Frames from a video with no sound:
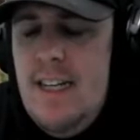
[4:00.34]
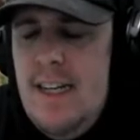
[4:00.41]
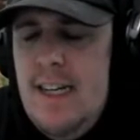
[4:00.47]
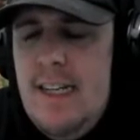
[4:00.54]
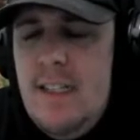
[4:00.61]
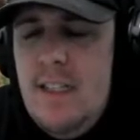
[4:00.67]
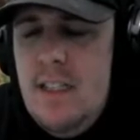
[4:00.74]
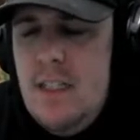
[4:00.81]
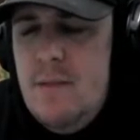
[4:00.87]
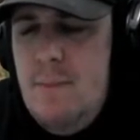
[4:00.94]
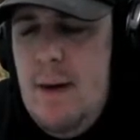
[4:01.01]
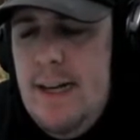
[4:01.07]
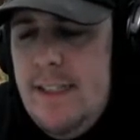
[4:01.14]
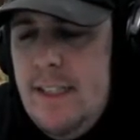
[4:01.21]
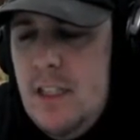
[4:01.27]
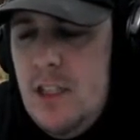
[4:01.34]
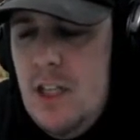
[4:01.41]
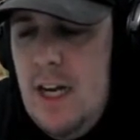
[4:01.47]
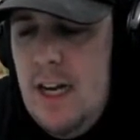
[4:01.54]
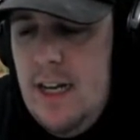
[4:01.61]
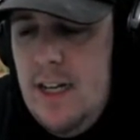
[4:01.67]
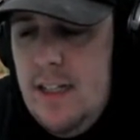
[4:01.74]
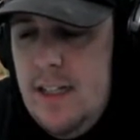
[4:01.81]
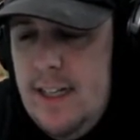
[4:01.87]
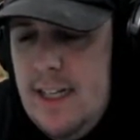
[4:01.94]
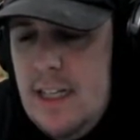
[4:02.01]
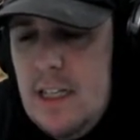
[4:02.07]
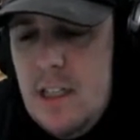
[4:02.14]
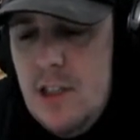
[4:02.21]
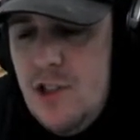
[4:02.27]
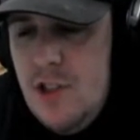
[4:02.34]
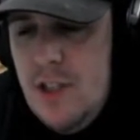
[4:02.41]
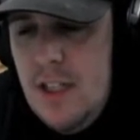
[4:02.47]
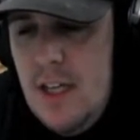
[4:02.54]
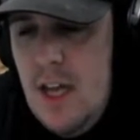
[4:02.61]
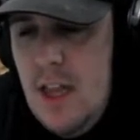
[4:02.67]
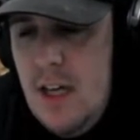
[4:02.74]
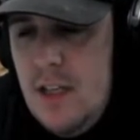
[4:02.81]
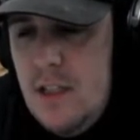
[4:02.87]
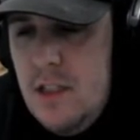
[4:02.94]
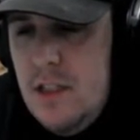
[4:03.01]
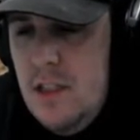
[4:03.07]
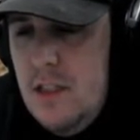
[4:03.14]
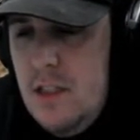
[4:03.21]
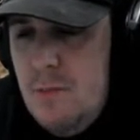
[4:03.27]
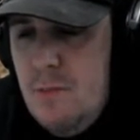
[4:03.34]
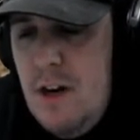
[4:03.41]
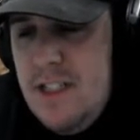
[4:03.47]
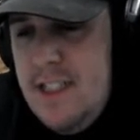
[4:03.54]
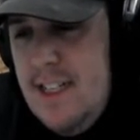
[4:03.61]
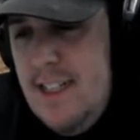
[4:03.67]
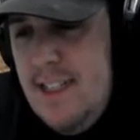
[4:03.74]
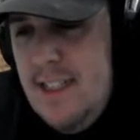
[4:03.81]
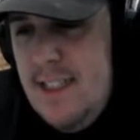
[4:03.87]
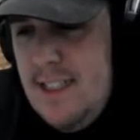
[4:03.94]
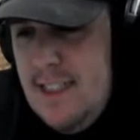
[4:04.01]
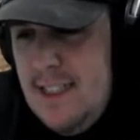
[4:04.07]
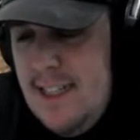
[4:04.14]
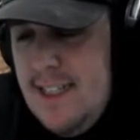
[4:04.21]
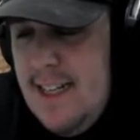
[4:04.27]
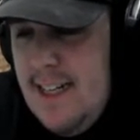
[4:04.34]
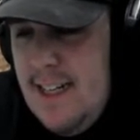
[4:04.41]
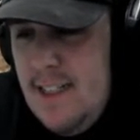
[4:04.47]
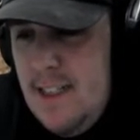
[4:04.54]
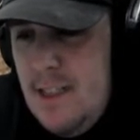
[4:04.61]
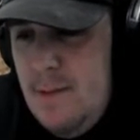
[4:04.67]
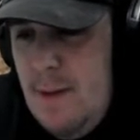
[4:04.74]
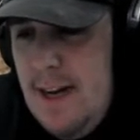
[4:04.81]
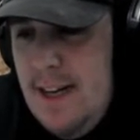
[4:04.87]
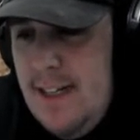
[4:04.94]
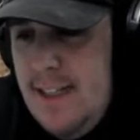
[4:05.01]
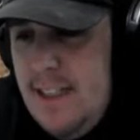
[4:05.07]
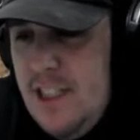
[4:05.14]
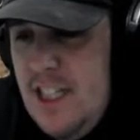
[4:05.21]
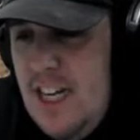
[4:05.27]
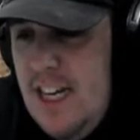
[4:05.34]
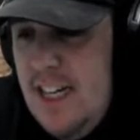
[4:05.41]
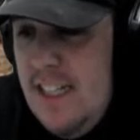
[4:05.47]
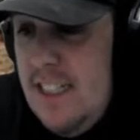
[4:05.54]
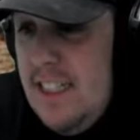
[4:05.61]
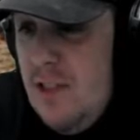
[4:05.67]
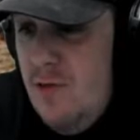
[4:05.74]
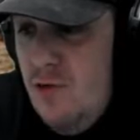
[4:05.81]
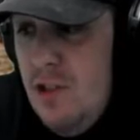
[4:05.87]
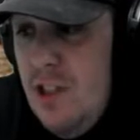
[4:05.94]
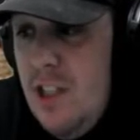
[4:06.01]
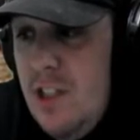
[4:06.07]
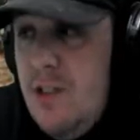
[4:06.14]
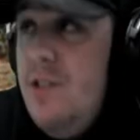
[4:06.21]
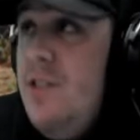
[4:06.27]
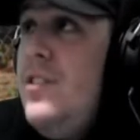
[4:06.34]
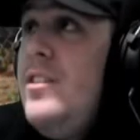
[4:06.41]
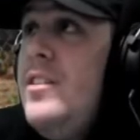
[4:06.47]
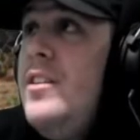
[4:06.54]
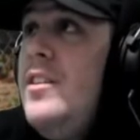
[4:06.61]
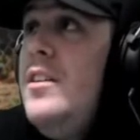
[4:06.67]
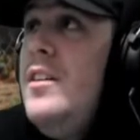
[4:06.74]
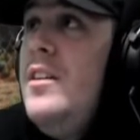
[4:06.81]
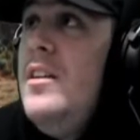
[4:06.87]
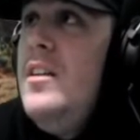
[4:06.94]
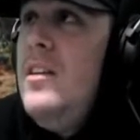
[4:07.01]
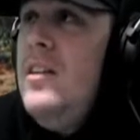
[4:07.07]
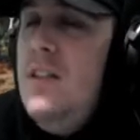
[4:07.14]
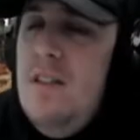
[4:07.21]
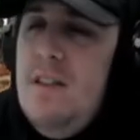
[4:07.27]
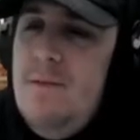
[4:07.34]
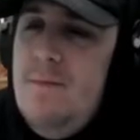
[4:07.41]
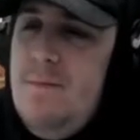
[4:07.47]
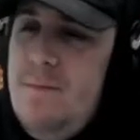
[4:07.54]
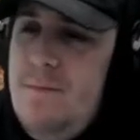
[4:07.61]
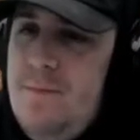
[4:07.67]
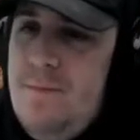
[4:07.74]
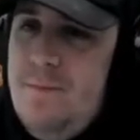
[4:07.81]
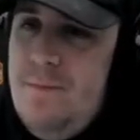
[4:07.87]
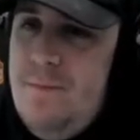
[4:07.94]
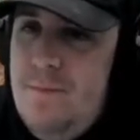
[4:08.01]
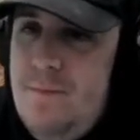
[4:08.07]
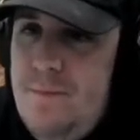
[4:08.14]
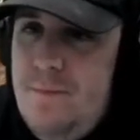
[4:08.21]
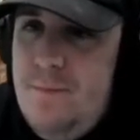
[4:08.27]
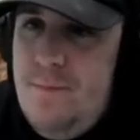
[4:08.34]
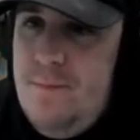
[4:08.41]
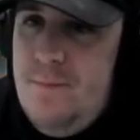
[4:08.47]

link the Spanish and English together. She's practically singing in Spanglish and it's really good. Oh my.